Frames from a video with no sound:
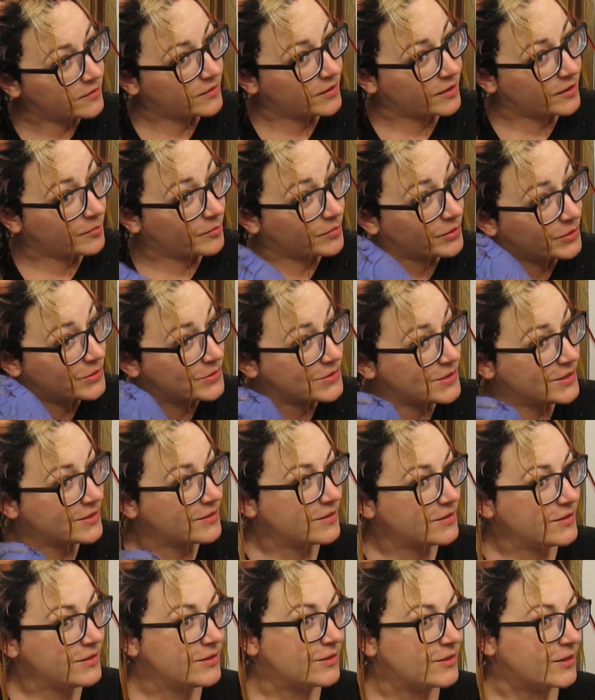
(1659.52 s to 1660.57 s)
The blue's still
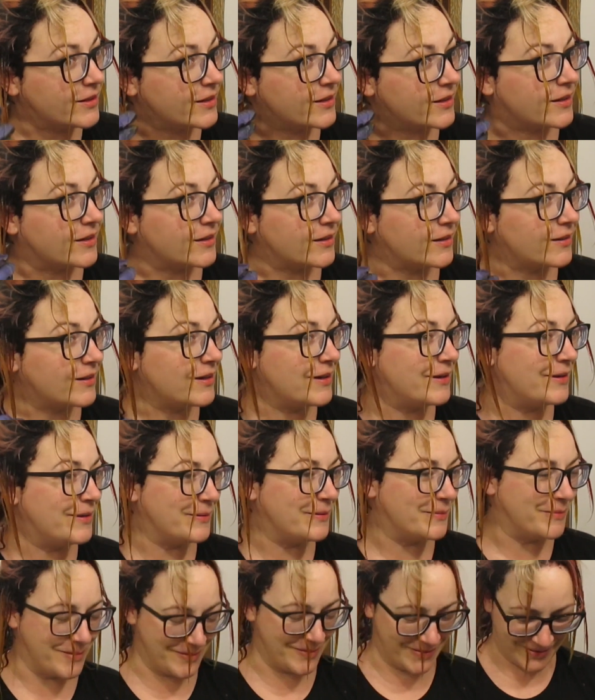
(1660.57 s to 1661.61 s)
under there.
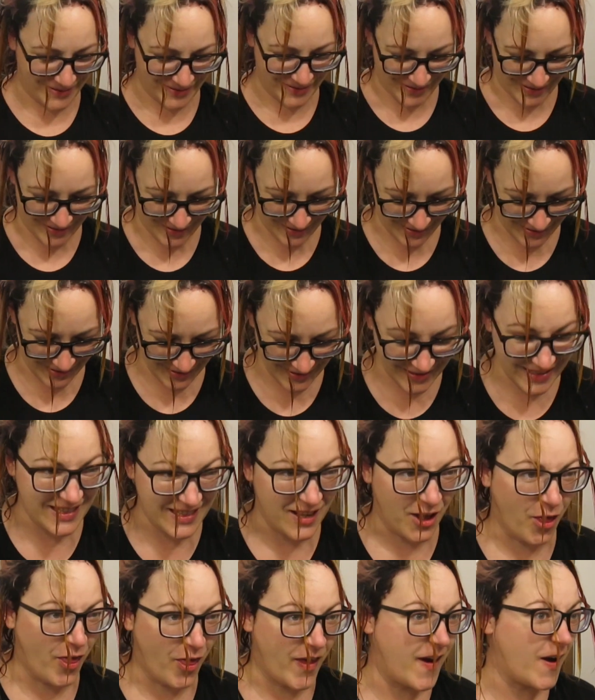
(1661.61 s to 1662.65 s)
It's still
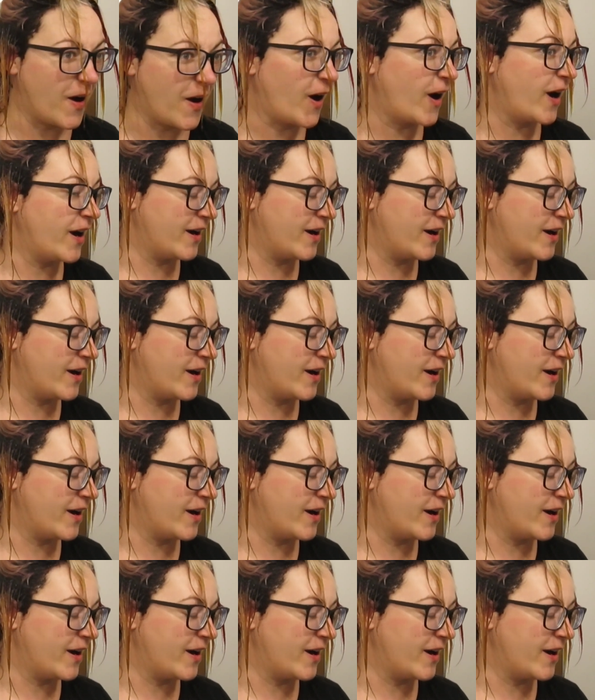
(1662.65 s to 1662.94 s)
there.